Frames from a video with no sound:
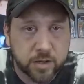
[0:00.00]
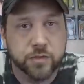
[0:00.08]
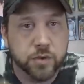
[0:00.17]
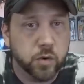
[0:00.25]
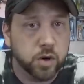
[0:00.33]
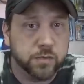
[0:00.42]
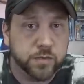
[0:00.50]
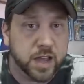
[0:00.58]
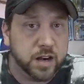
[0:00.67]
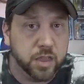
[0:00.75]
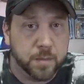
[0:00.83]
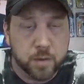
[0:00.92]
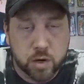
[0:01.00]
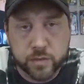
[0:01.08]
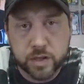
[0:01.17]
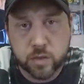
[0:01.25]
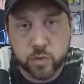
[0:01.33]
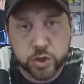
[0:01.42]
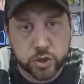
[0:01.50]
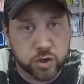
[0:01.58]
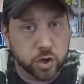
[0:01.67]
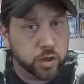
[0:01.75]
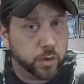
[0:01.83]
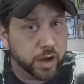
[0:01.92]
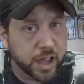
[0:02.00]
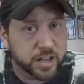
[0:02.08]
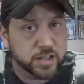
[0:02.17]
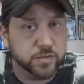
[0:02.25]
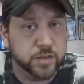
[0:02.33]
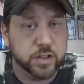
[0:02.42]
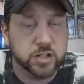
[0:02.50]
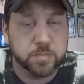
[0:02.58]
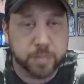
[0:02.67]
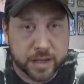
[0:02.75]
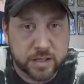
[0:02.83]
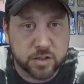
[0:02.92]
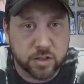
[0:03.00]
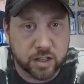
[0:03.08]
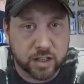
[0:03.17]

If you were a fan of the movie, would you know there were action figures based on the